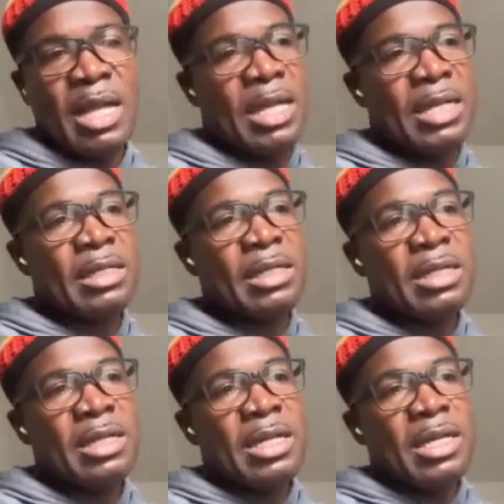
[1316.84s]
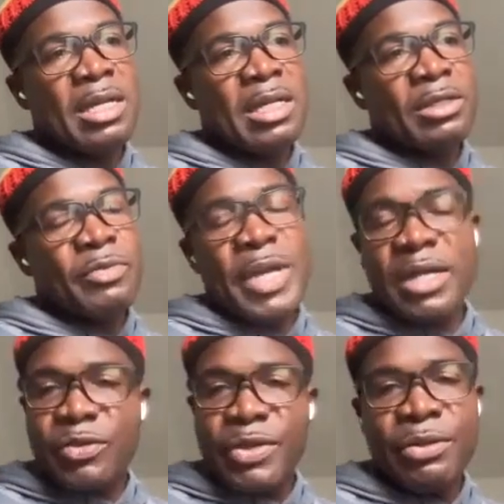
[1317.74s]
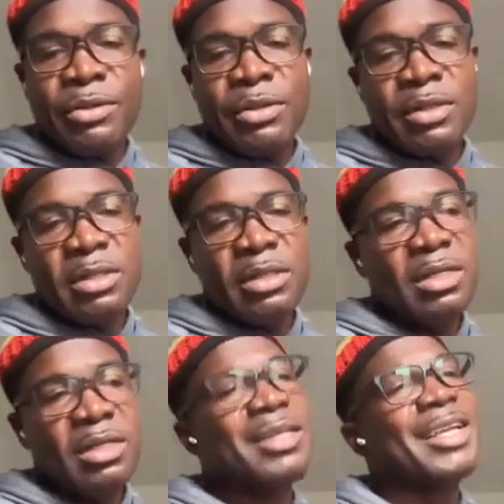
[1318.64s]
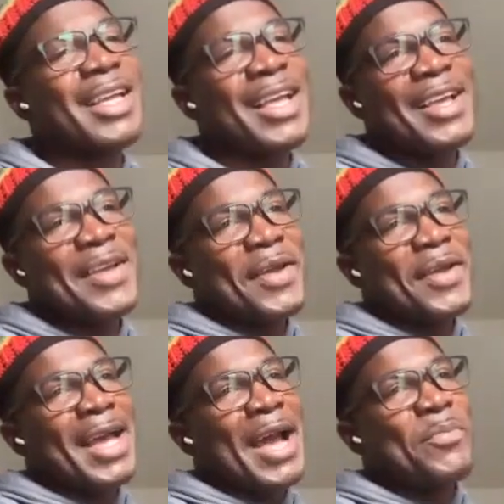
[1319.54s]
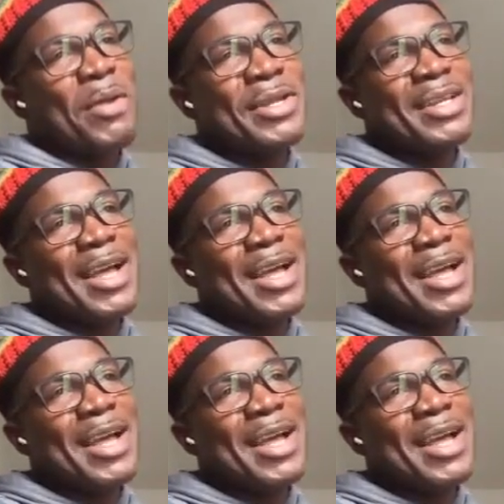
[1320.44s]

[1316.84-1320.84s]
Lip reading: And to be honest with you, I probably